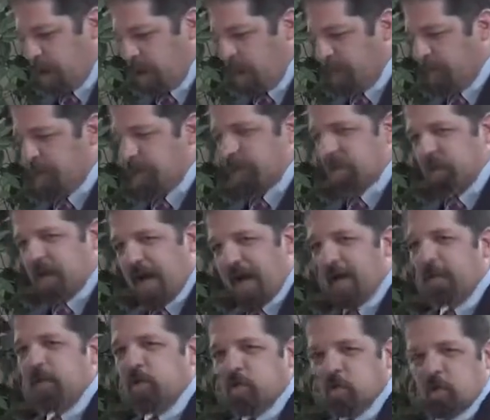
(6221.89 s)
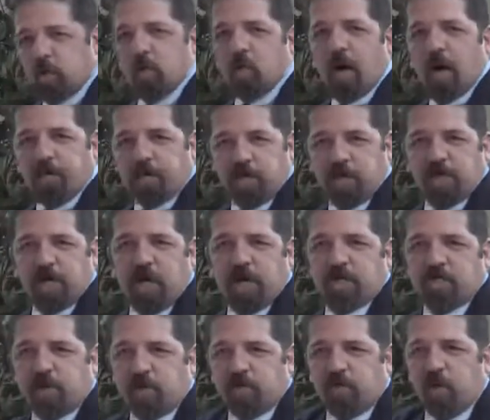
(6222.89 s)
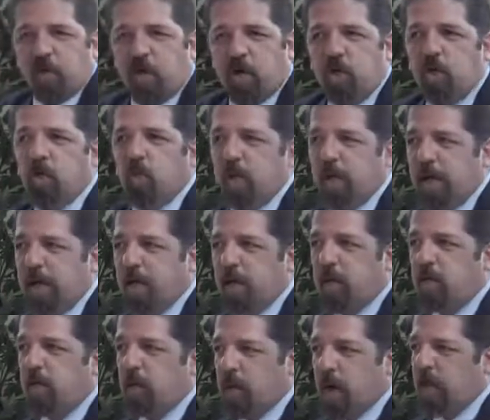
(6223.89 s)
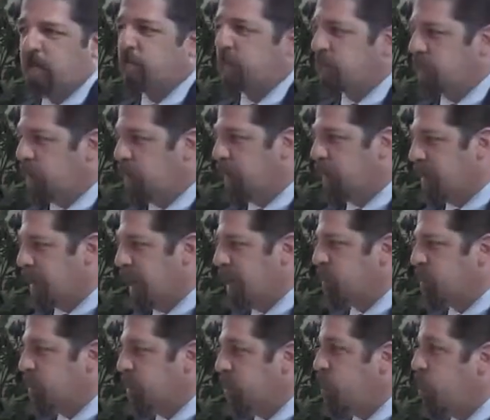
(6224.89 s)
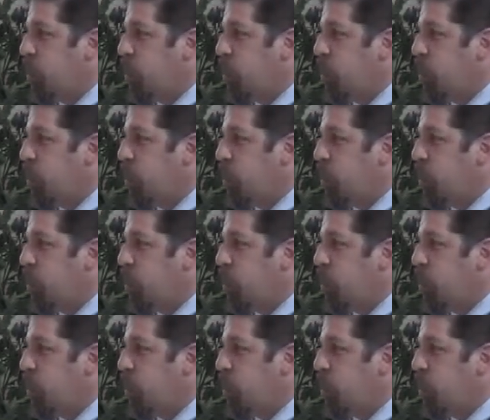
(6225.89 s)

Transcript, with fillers: But the same is true, I'm suggesting, for when you read the rest of the Old Testament.